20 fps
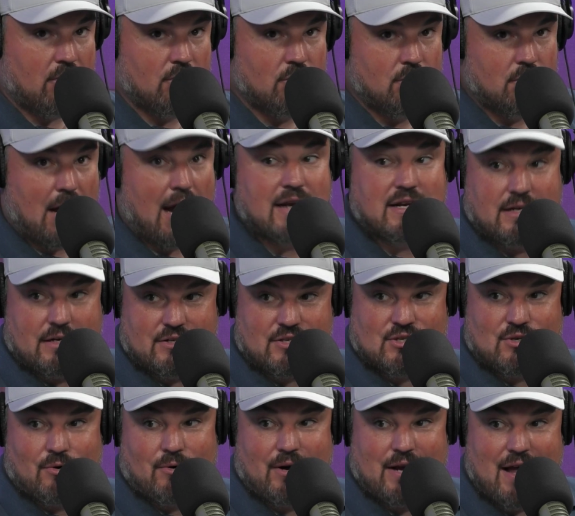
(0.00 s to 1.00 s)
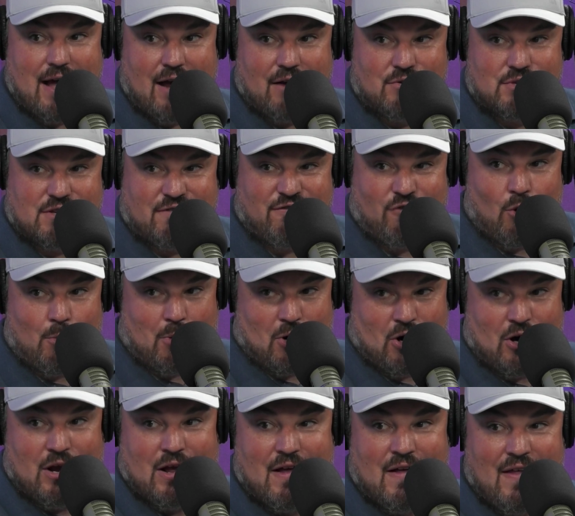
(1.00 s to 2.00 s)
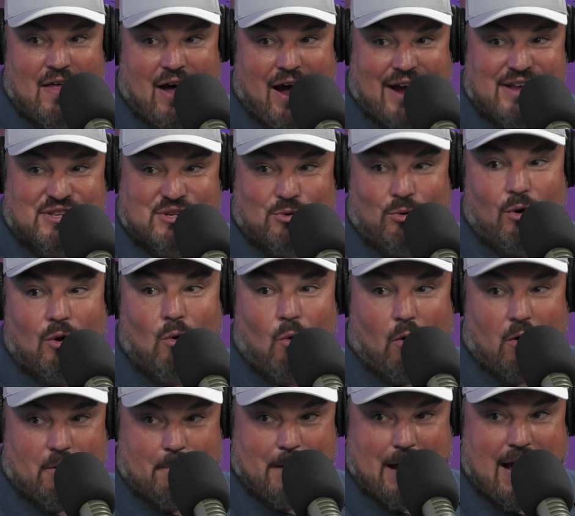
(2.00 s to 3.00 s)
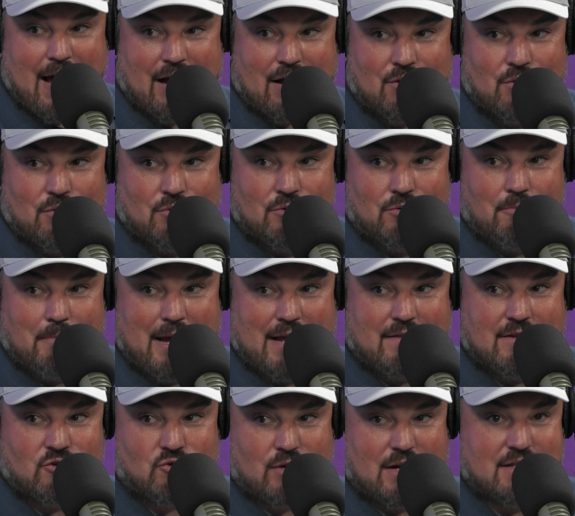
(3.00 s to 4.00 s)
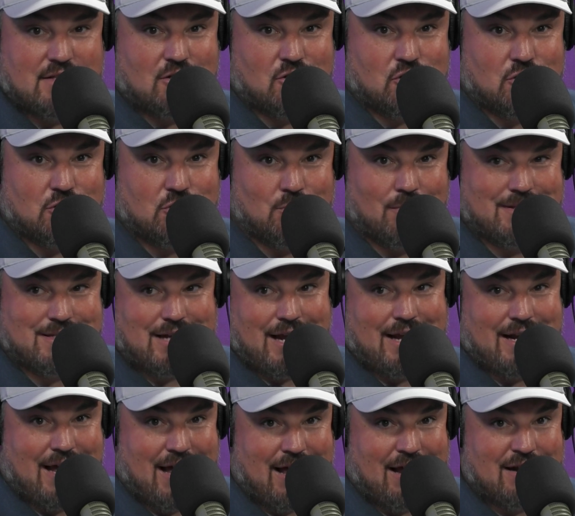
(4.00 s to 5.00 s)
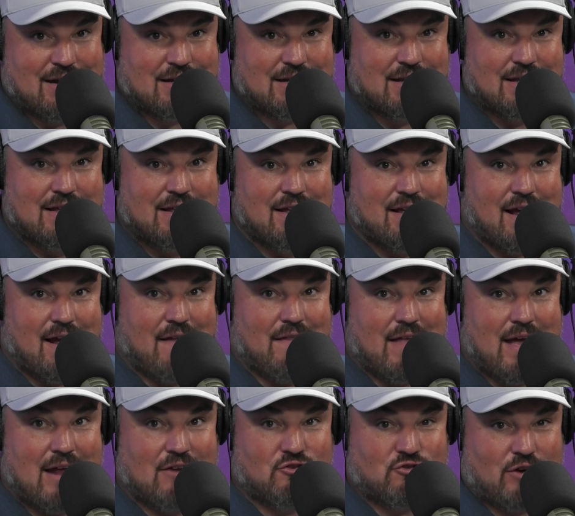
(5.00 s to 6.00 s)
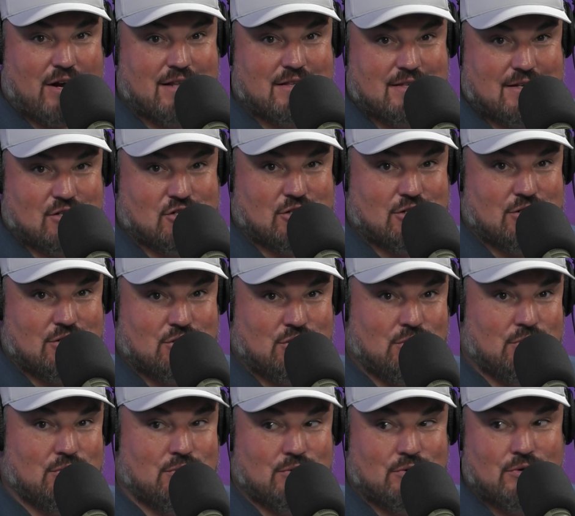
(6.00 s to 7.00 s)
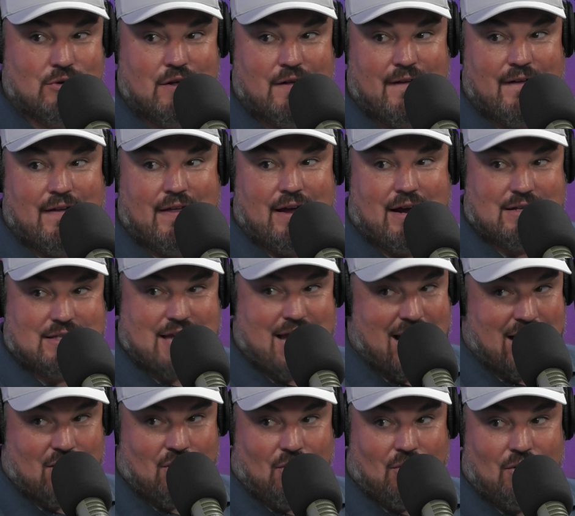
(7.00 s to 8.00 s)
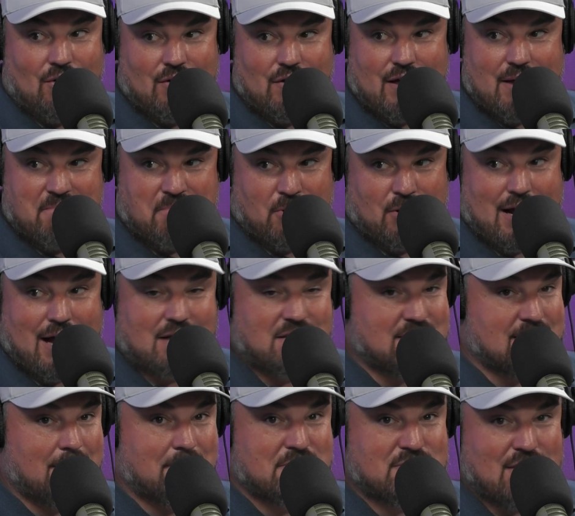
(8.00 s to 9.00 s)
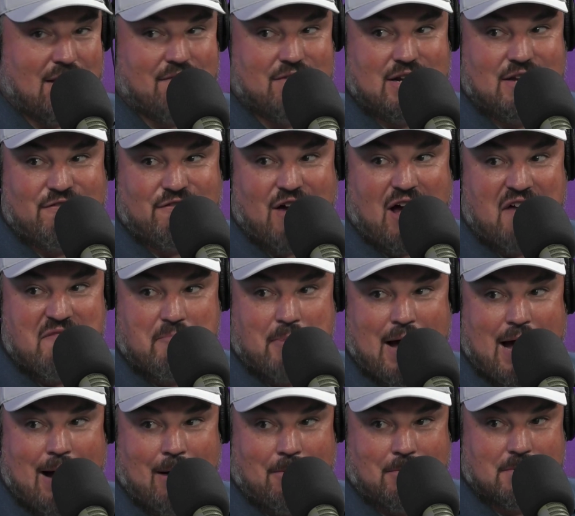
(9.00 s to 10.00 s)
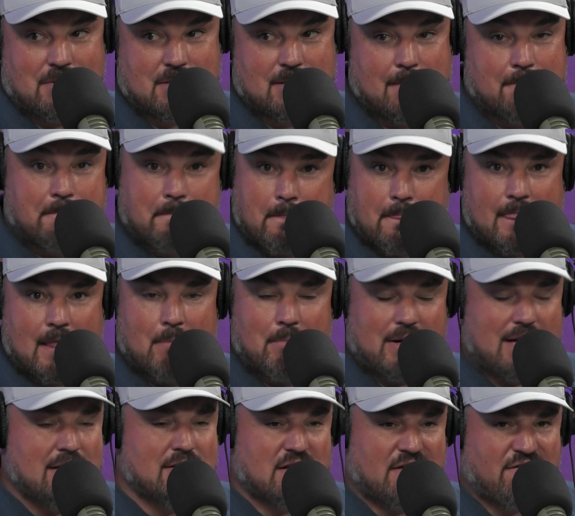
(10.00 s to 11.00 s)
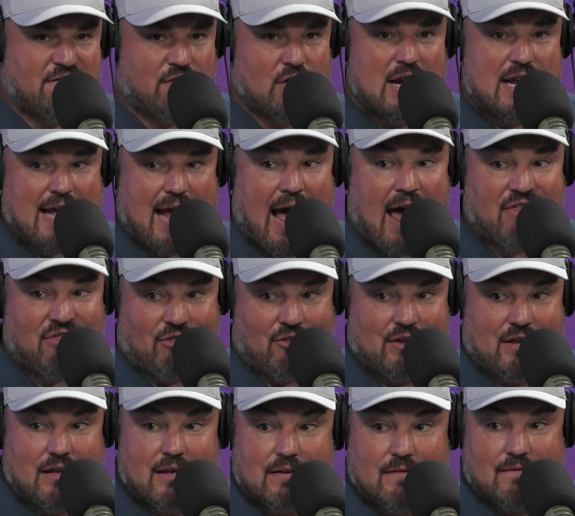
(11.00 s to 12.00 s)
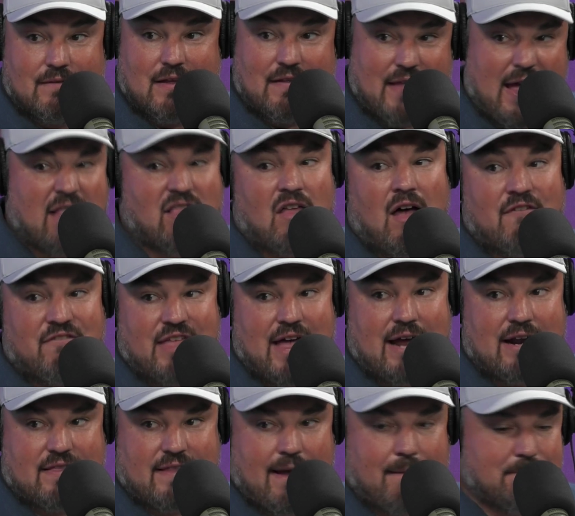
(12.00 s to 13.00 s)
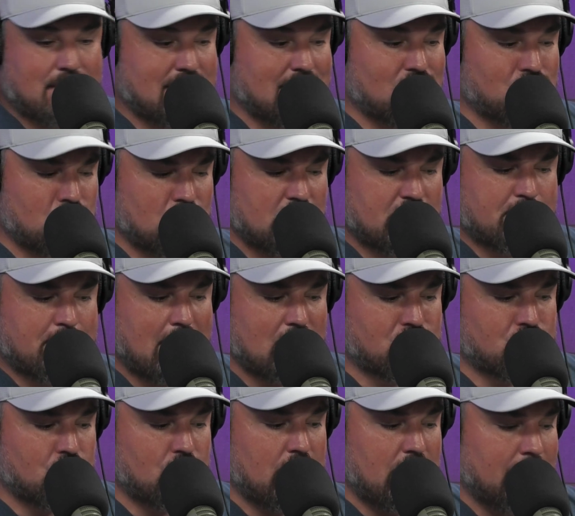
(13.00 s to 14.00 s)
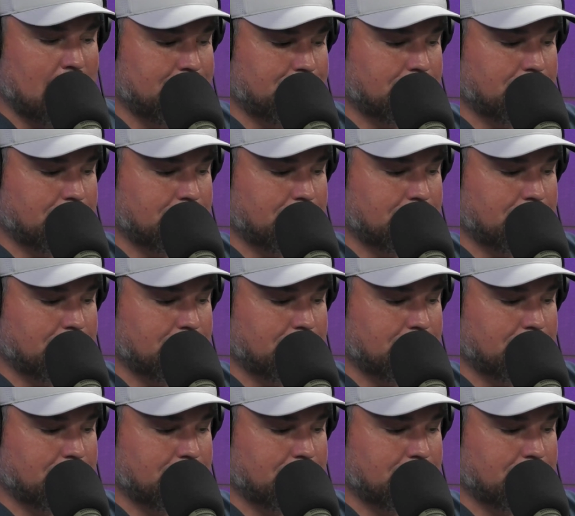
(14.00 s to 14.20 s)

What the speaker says: who I did a story on, who's a former high school quarterback who made the transition to a tight end and then transitioned to a tackle and put on some 75 pounds. But he's a freak athlete, and they love that at that position, especially